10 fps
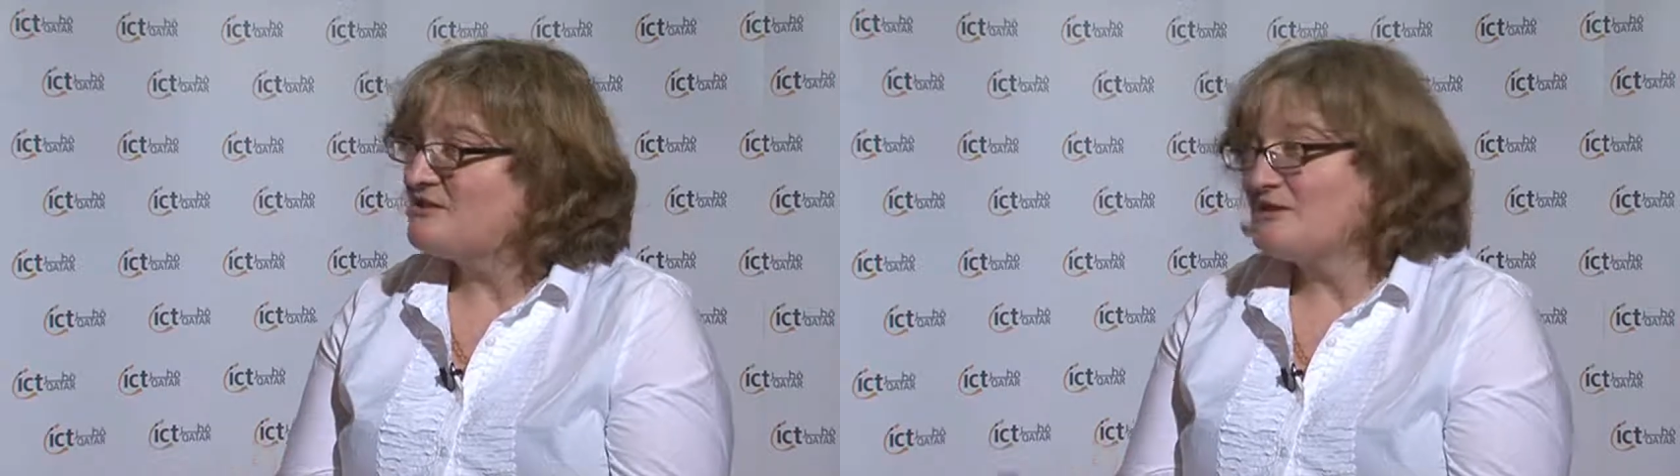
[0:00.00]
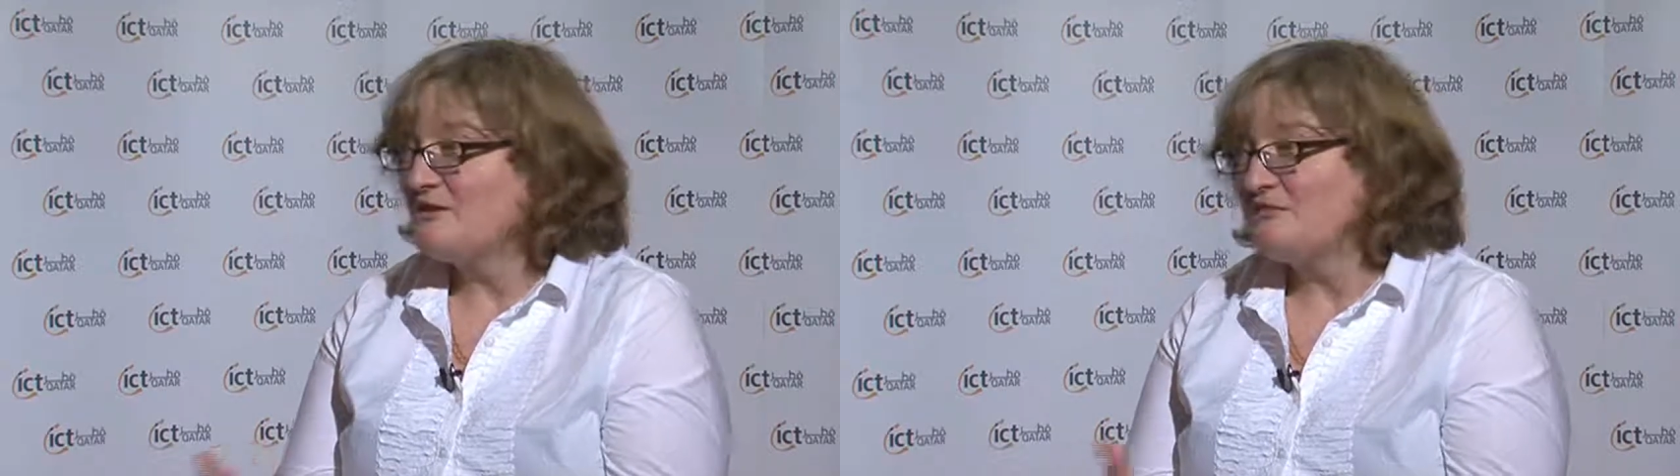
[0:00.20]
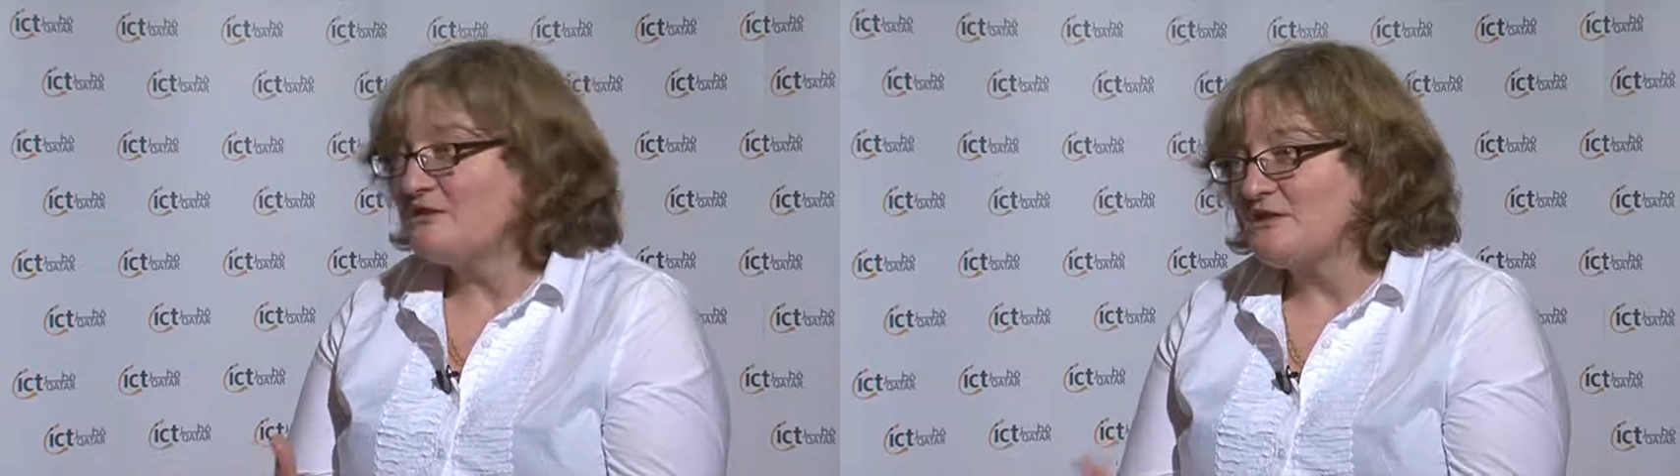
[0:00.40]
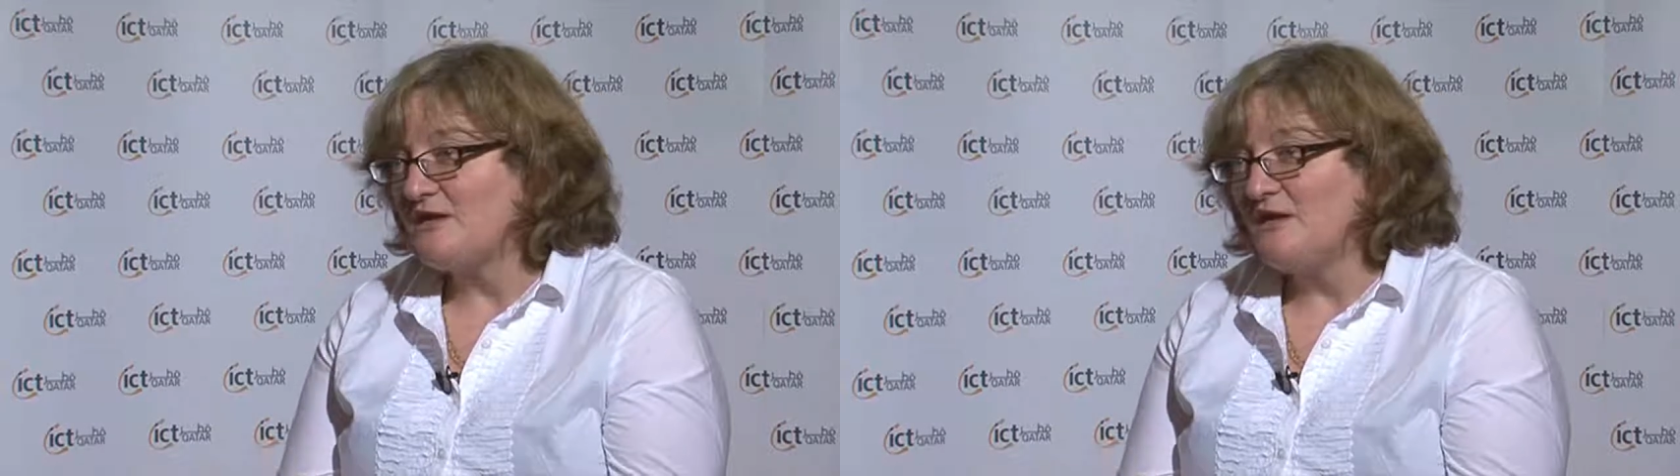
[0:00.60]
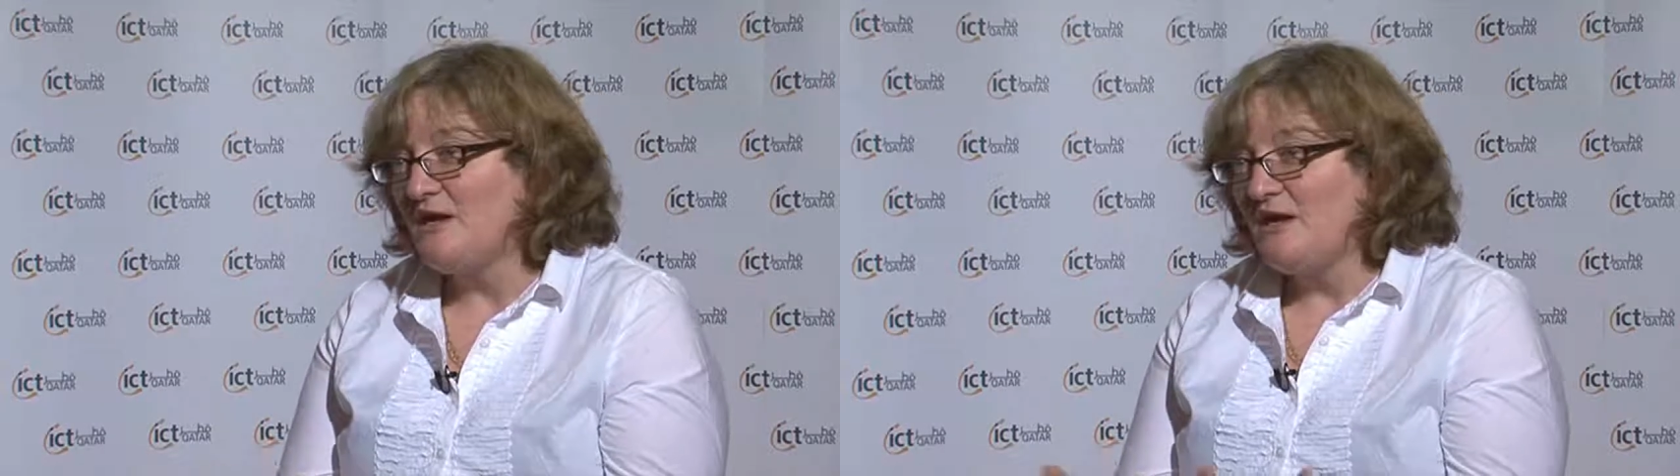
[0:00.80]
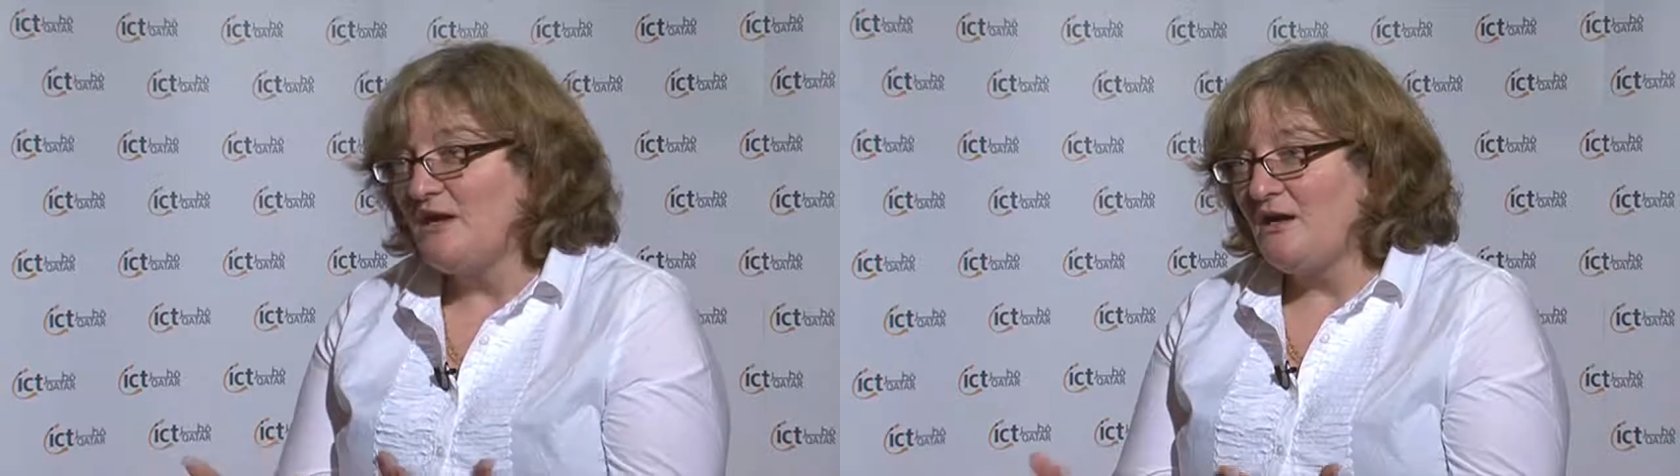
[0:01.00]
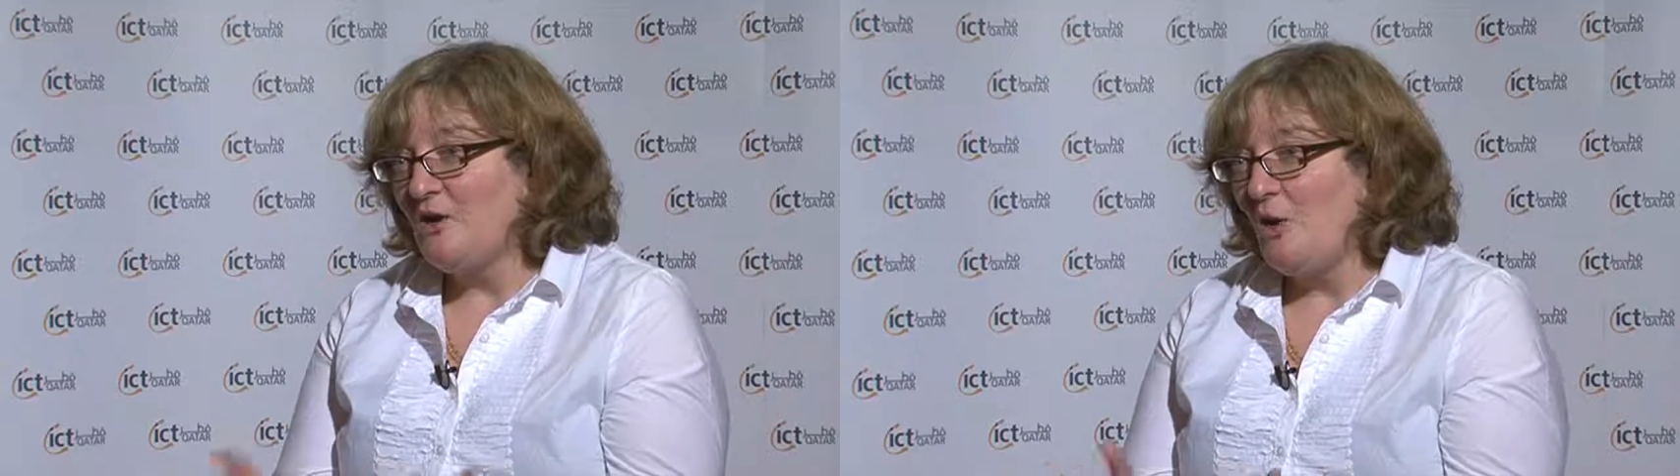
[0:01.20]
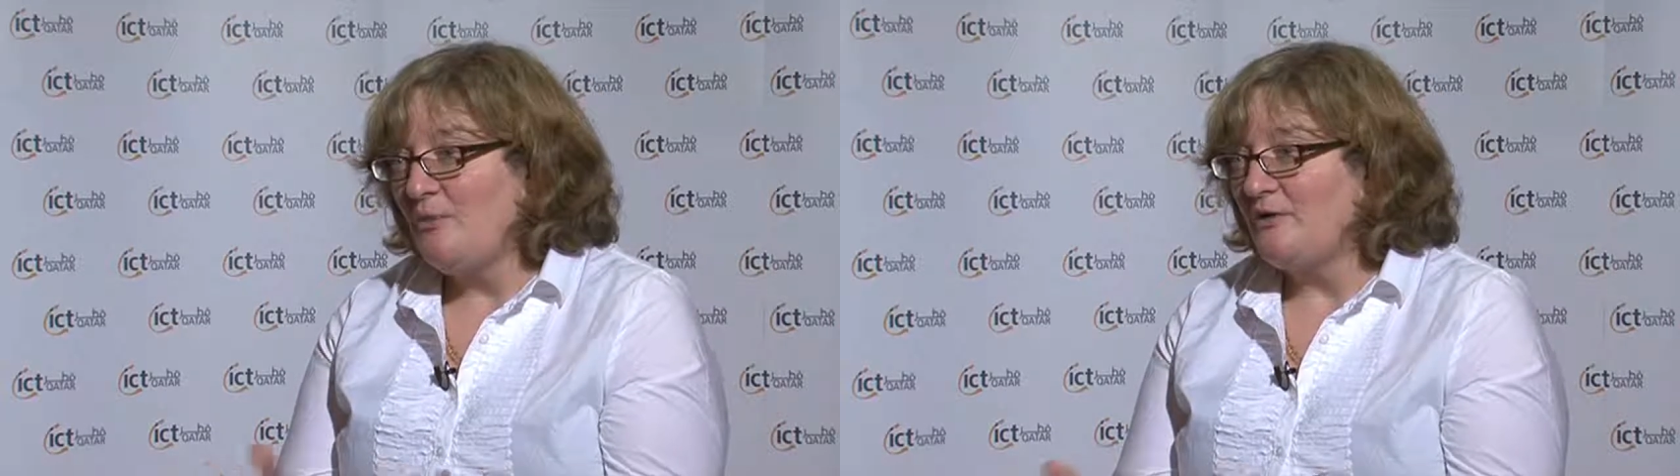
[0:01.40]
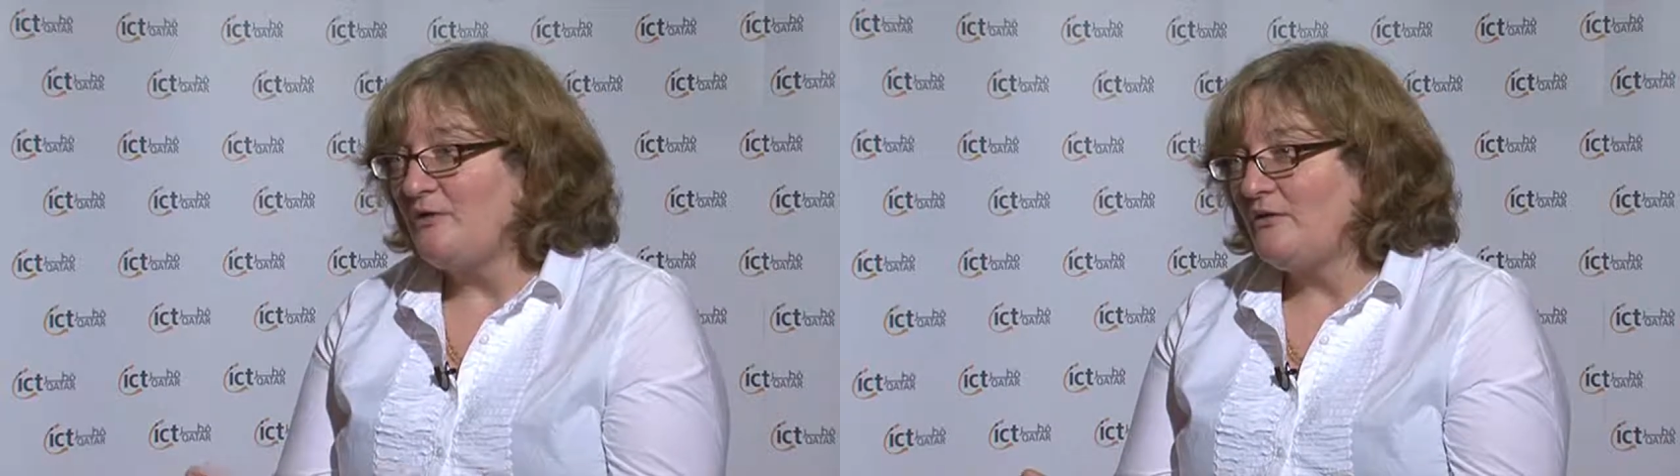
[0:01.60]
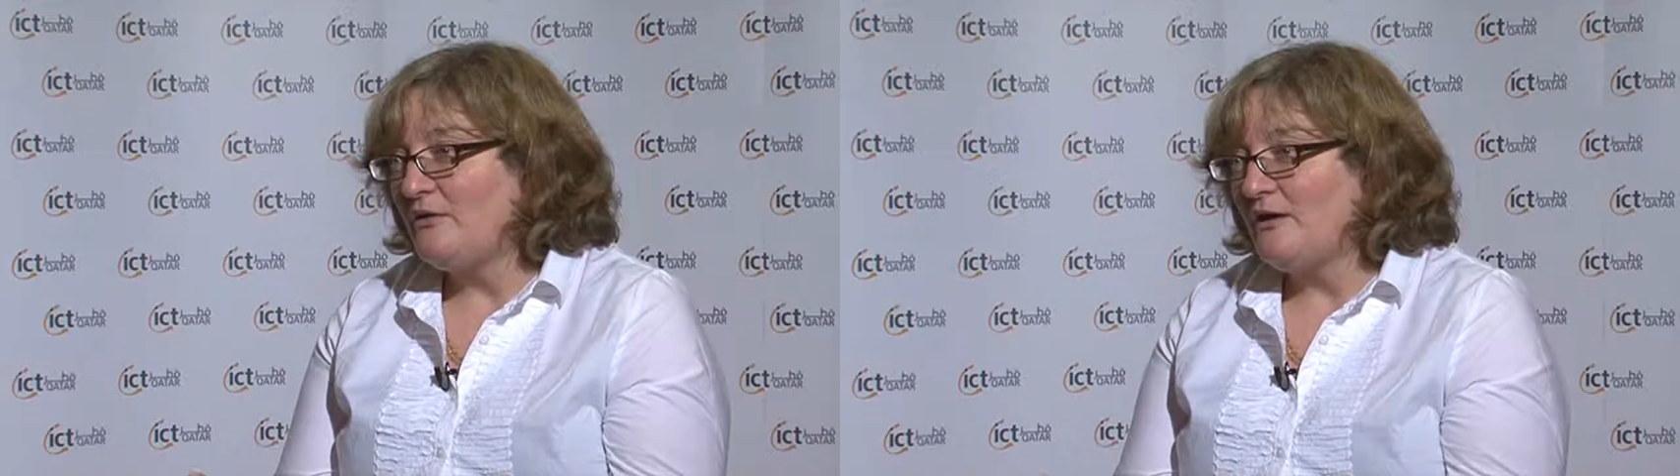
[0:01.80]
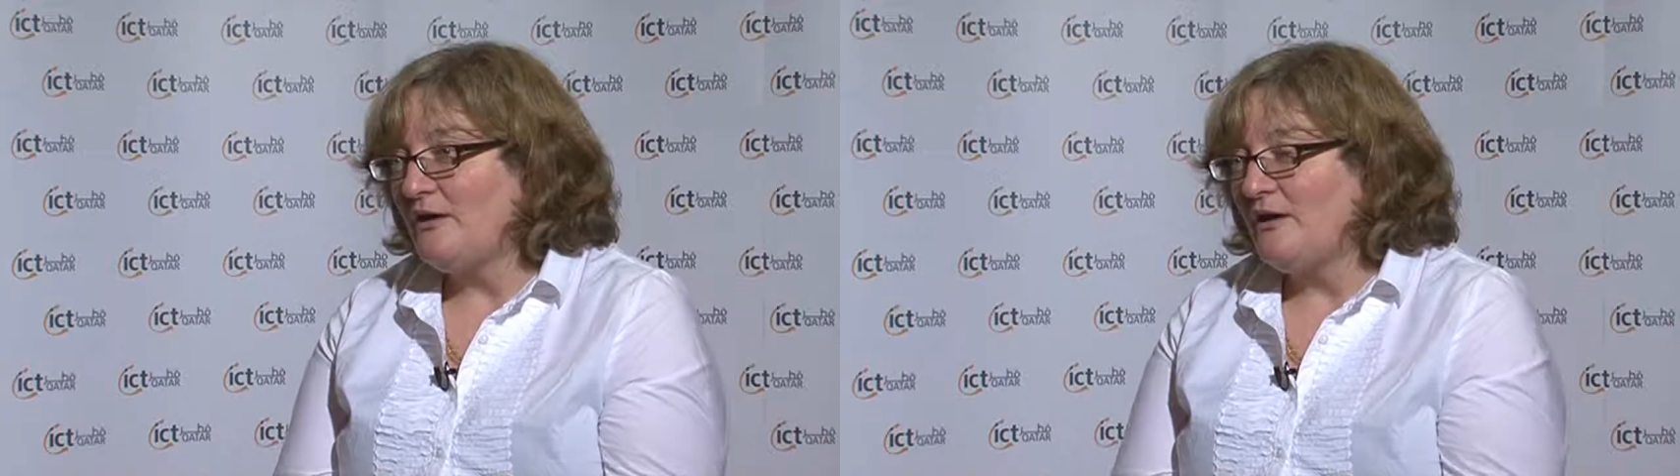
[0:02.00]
to see if there's any common